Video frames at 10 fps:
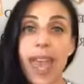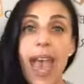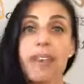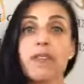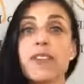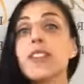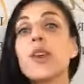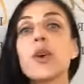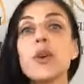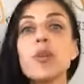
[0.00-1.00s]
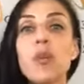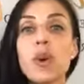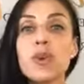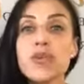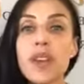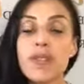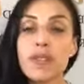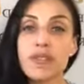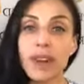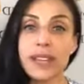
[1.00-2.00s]
And feed the good wolves of
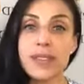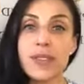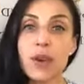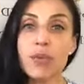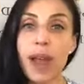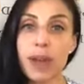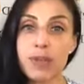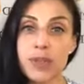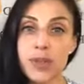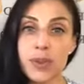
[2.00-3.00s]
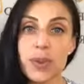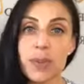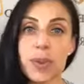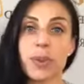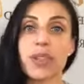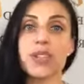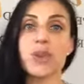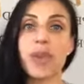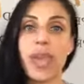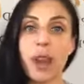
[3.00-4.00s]
the friends around you, the people that
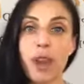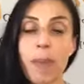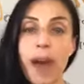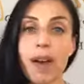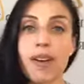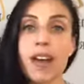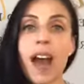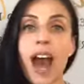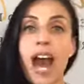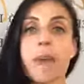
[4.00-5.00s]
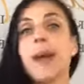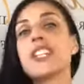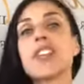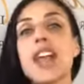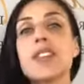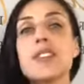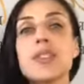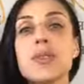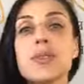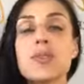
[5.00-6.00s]
you care about. I challenge
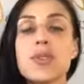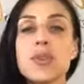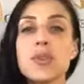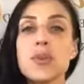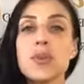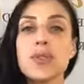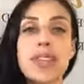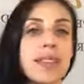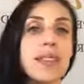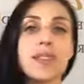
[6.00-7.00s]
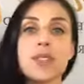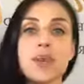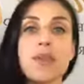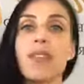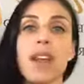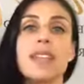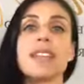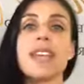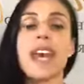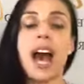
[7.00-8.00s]
you to send this to a friend
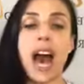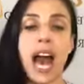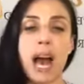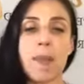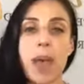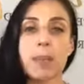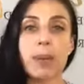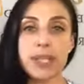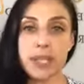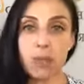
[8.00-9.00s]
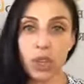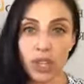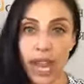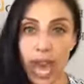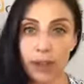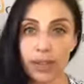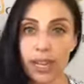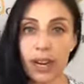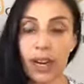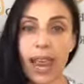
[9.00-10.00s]
and put some good out
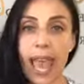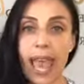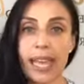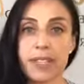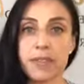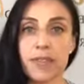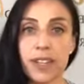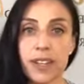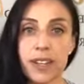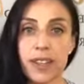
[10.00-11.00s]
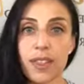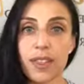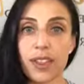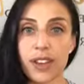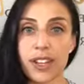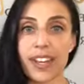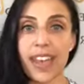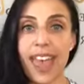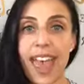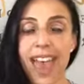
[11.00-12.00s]
there and feed the good.
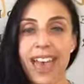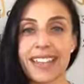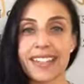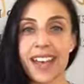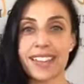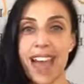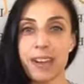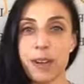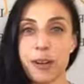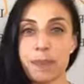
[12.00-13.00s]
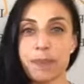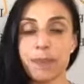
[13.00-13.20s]
And on that note,